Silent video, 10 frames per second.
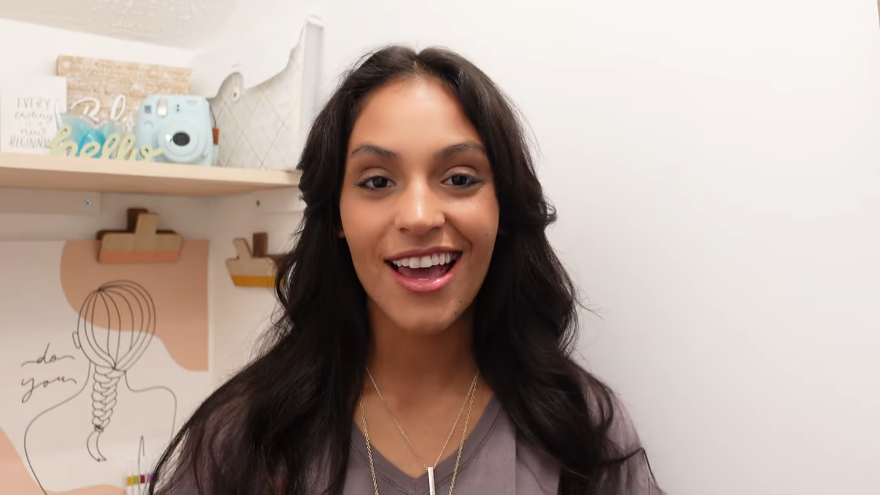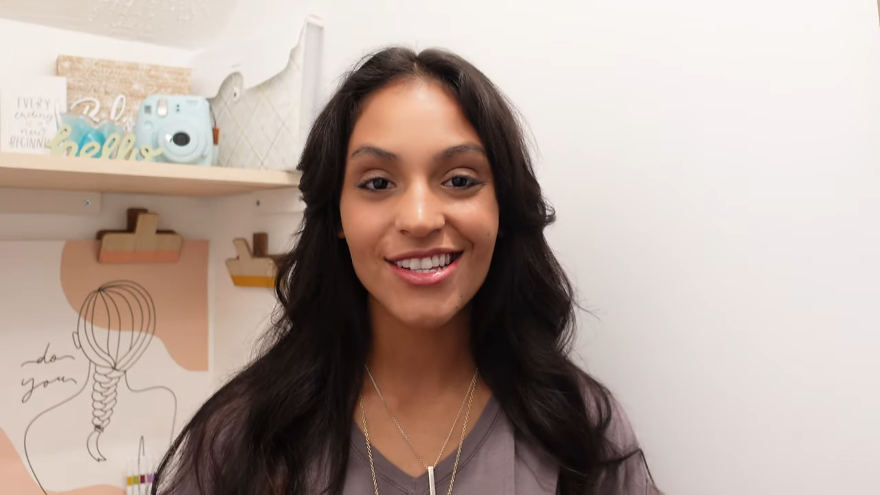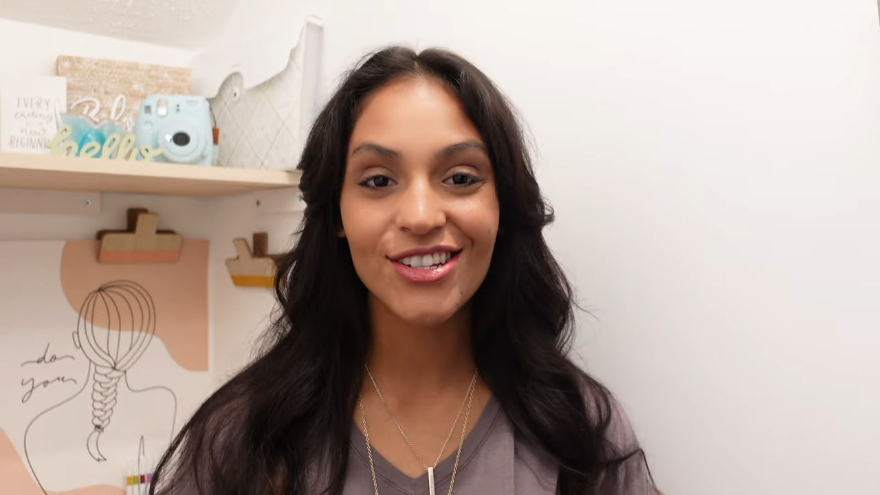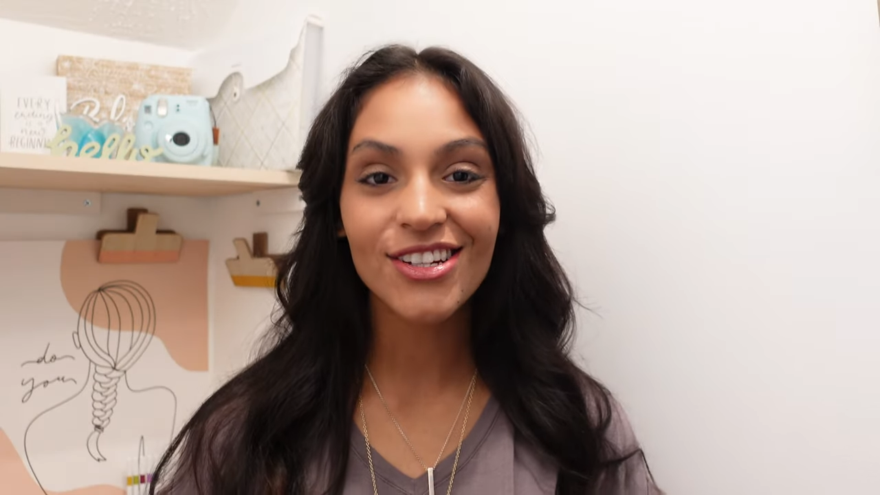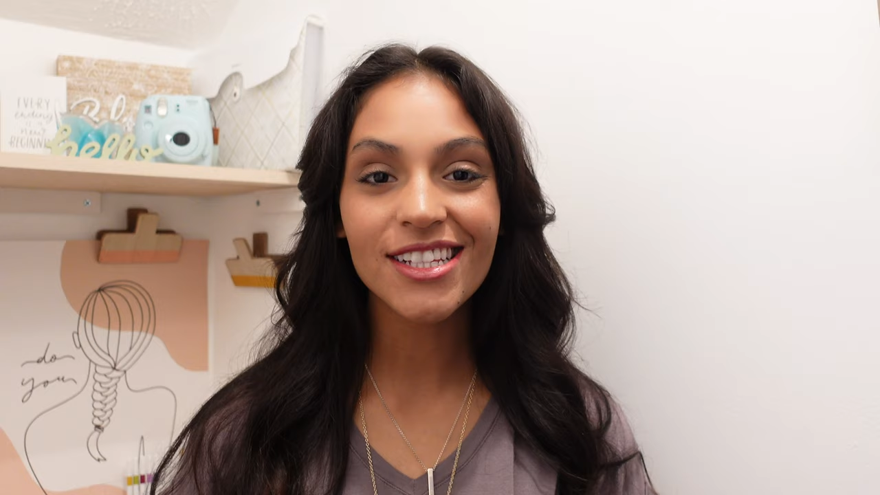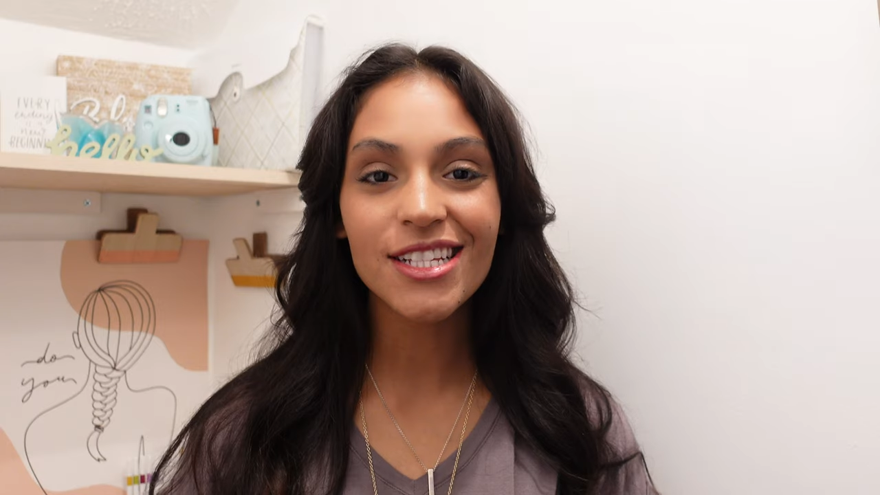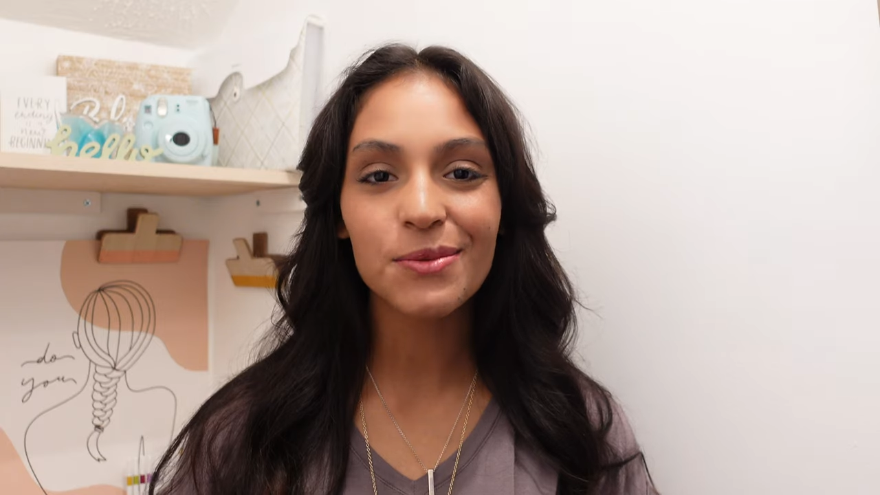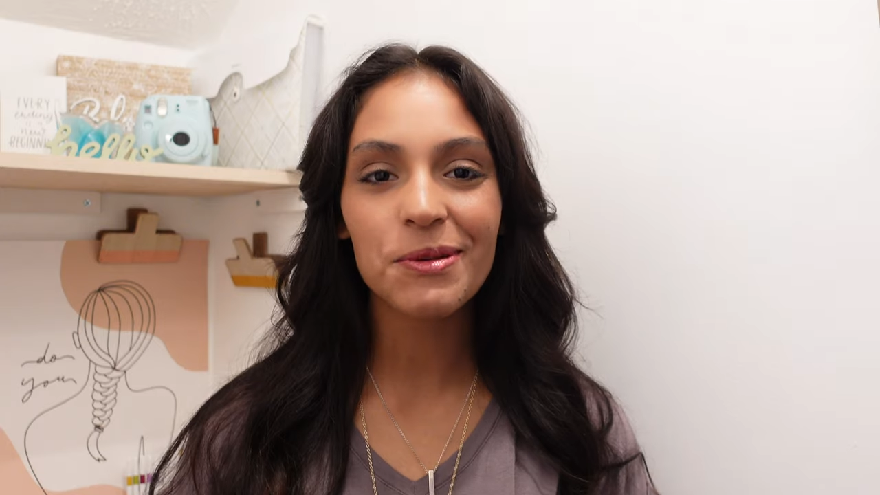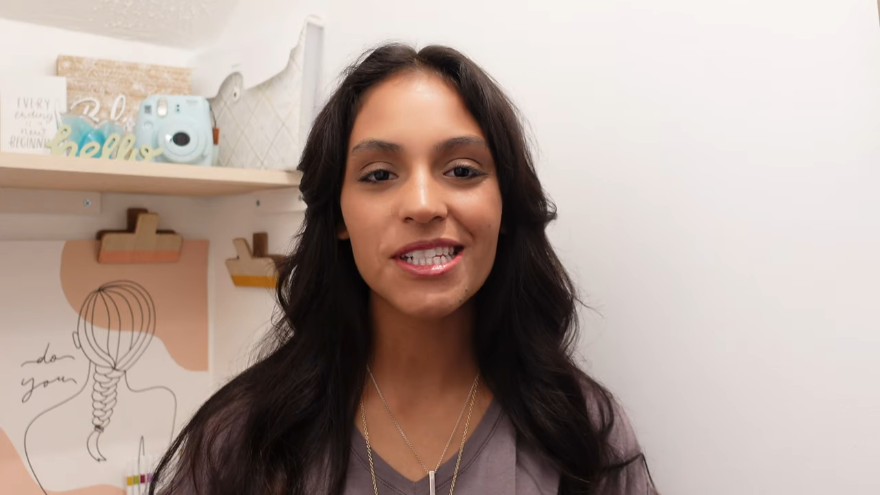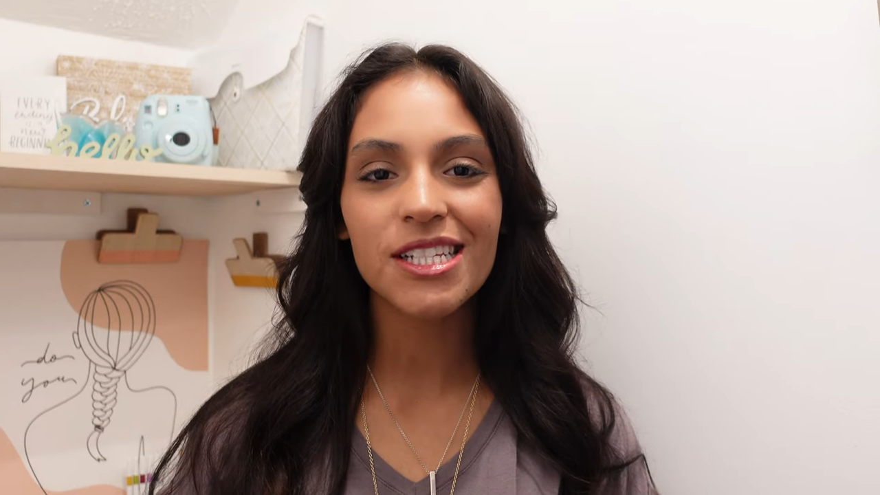I started this
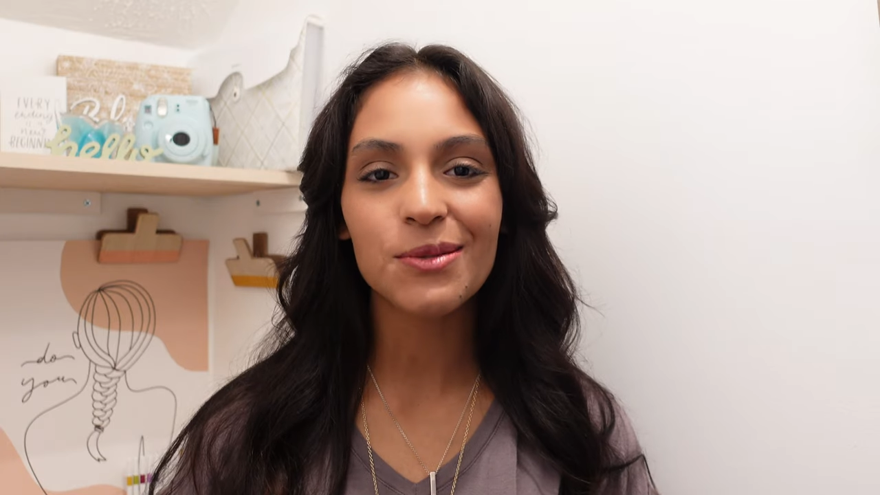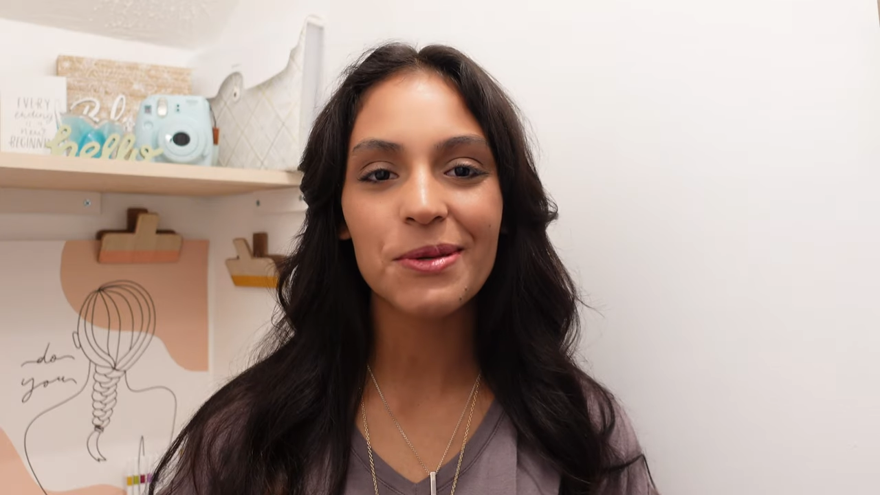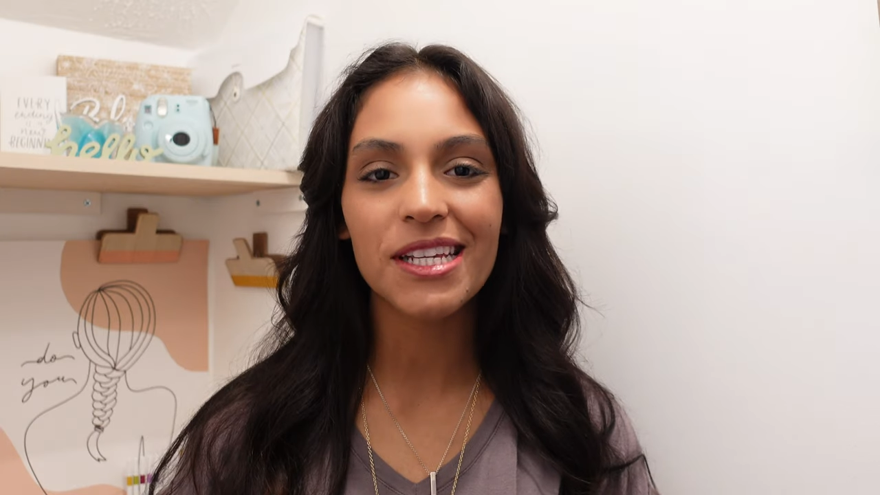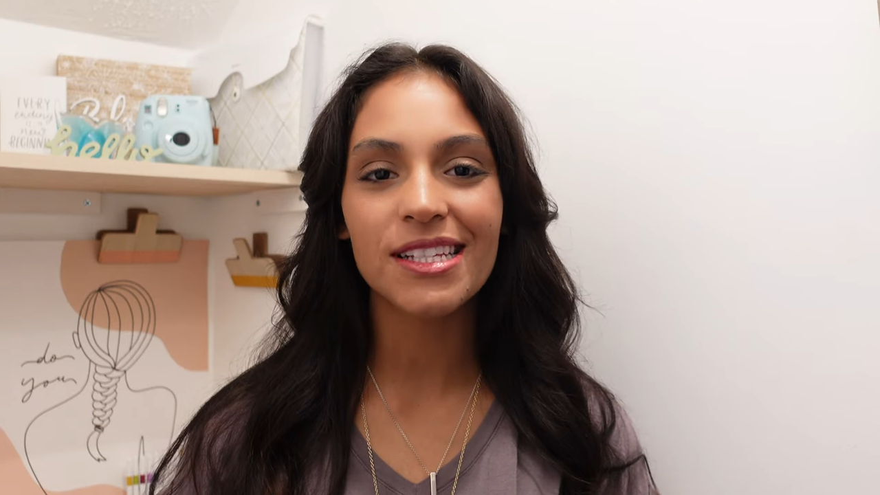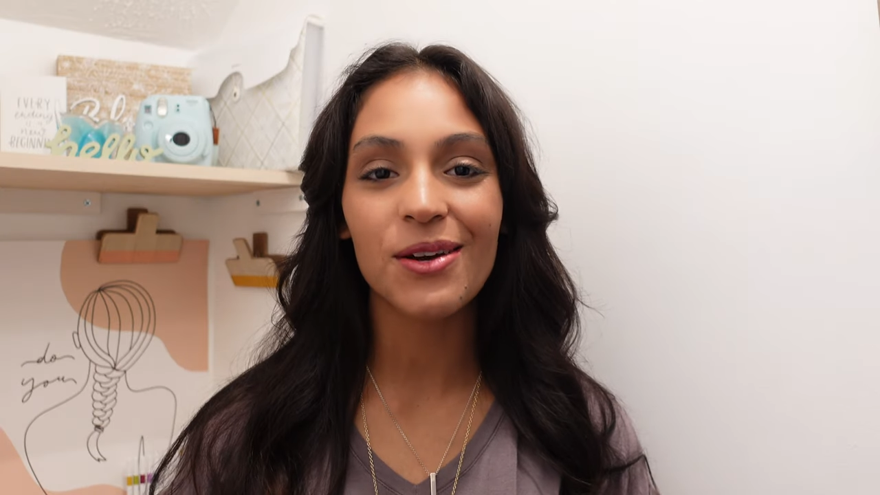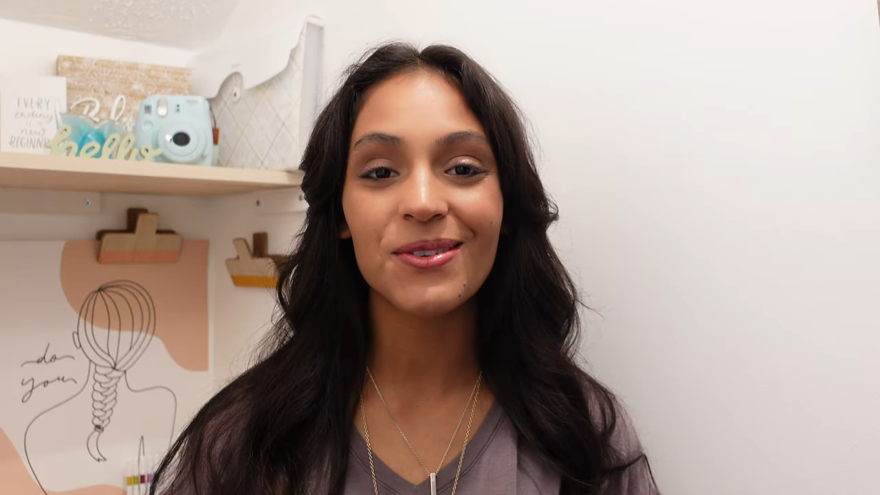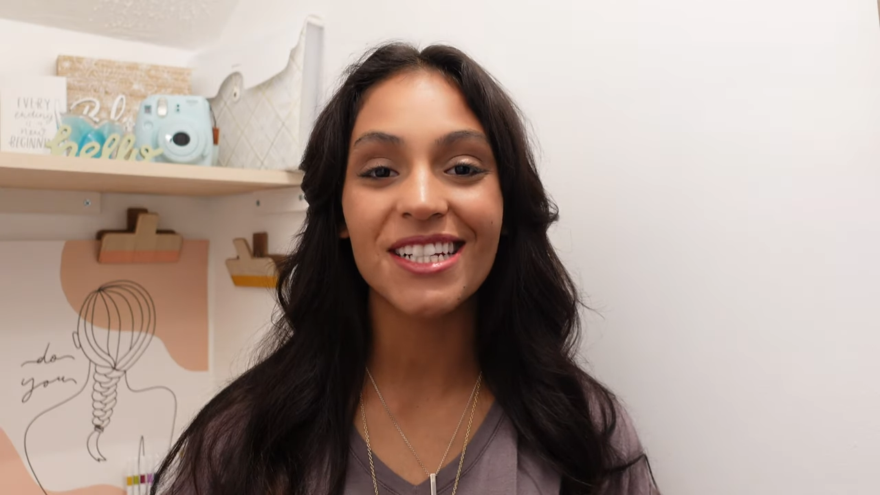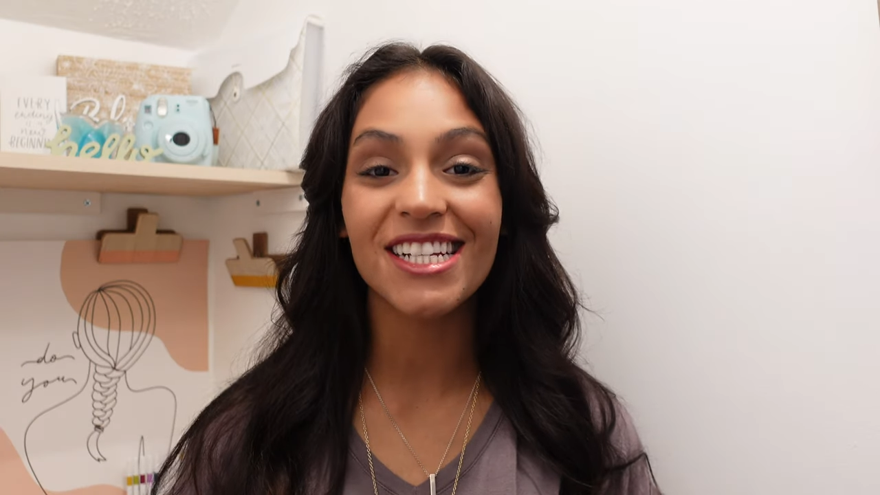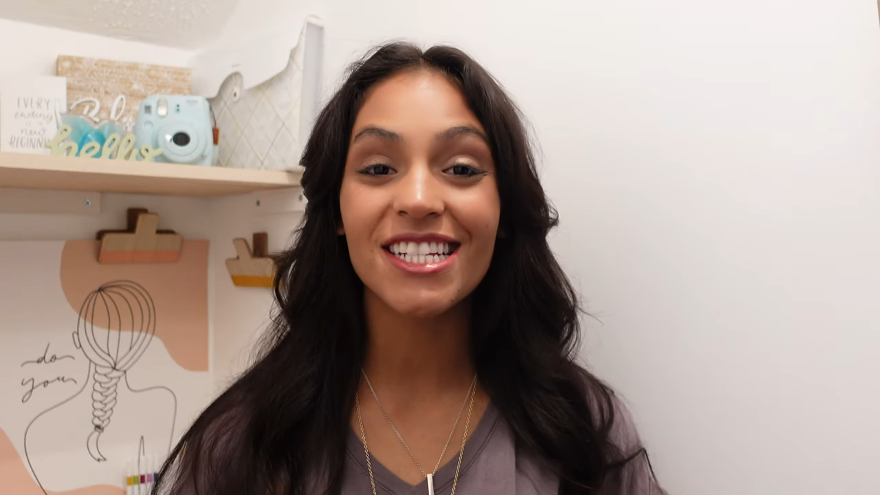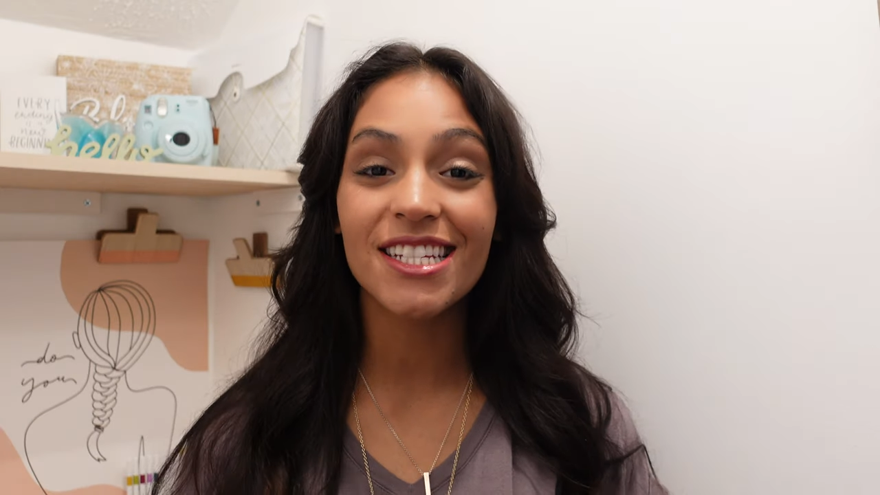business because I
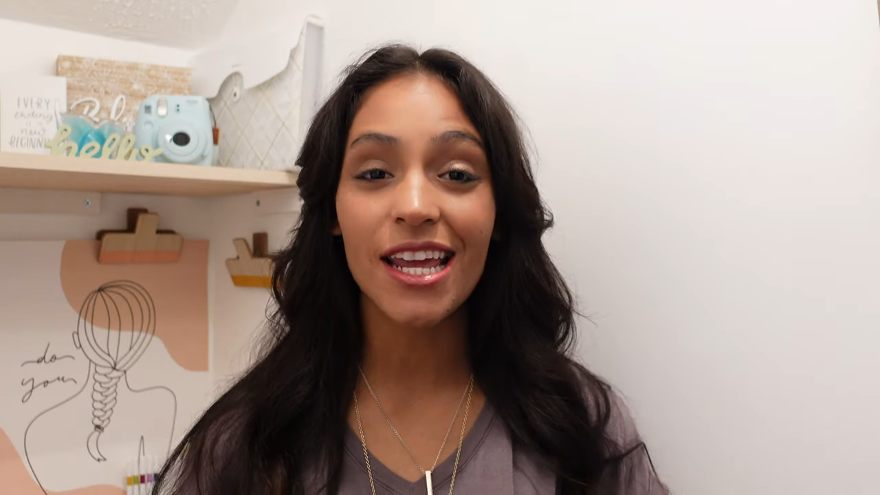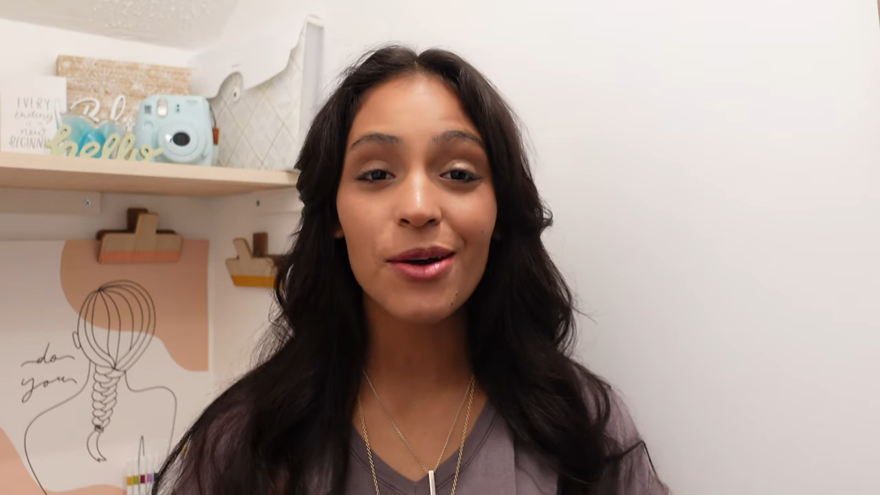wanted to stay